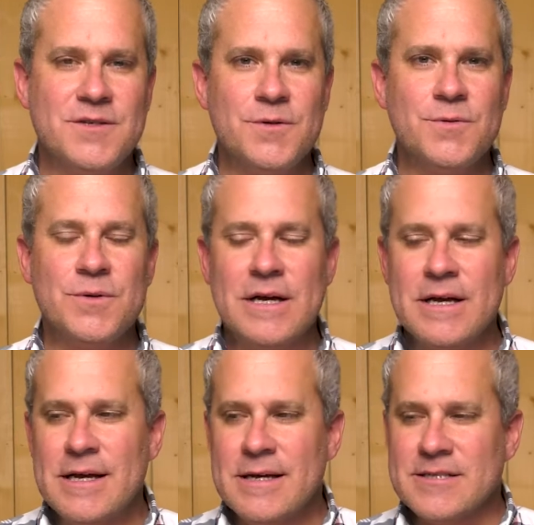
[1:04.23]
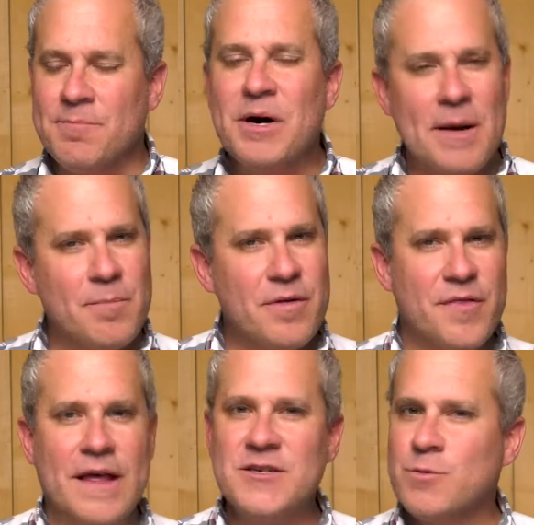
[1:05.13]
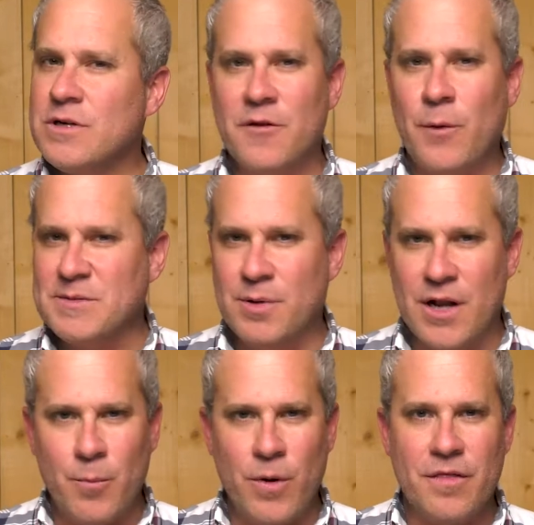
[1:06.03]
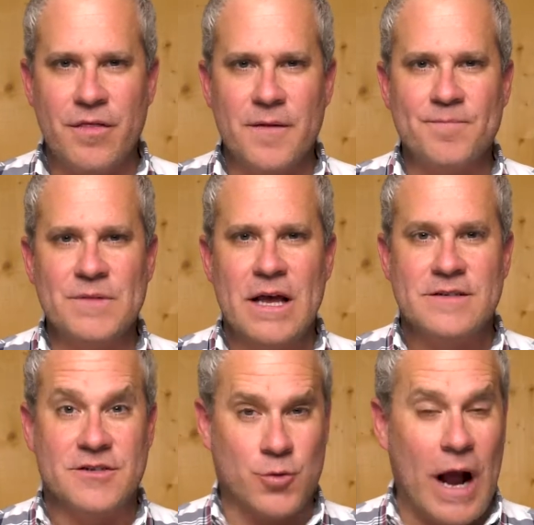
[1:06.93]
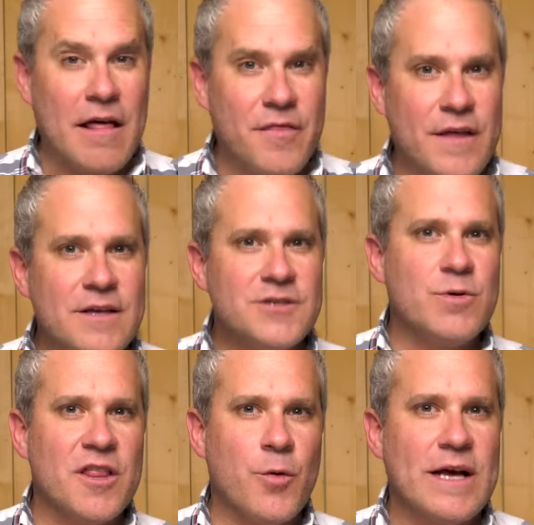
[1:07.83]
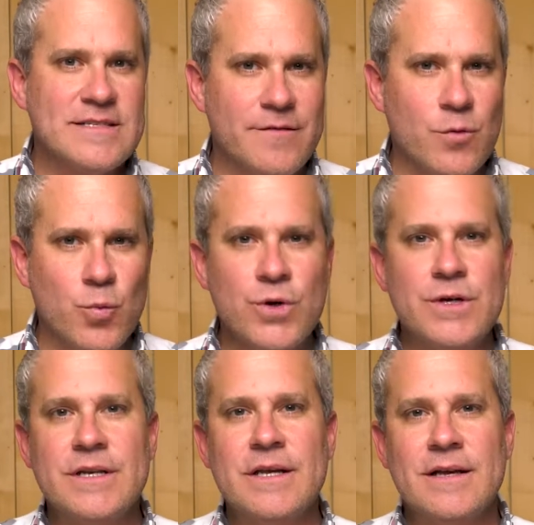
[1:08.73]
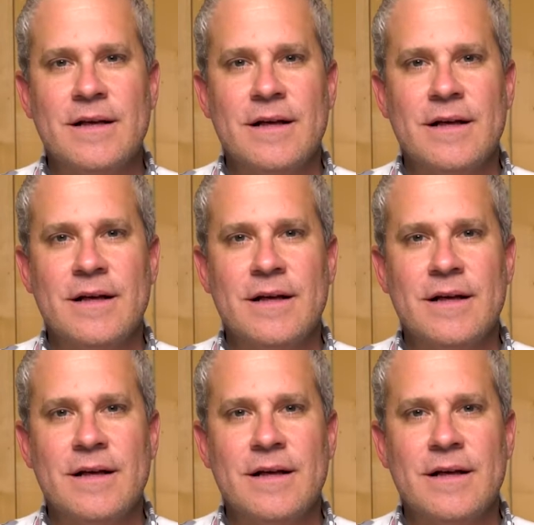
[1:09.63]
you to put up with things you wouldn't otherwise put up with, to try things you otherwise never would.